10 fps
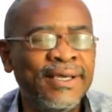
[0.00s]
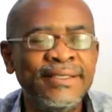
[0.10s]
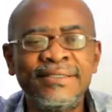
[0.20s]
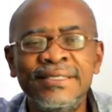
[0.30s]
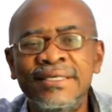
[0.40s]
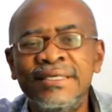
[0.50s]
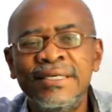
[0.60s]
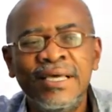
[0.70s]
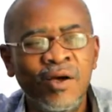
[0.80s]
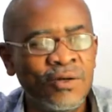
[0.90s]
NT
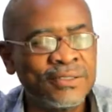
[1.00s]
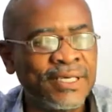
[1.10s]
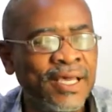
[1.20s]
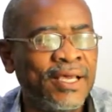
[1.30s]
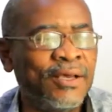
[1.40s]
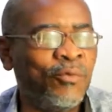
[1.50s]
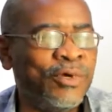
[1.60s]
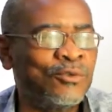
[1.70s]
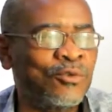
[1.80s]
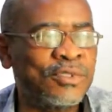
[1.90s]
or say
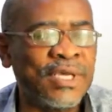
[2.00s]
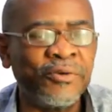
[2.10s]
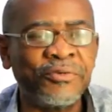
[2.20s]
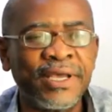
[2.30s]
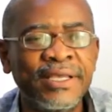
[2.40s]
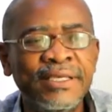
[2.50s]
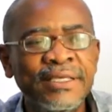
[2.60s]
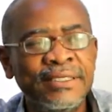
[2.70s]
we association.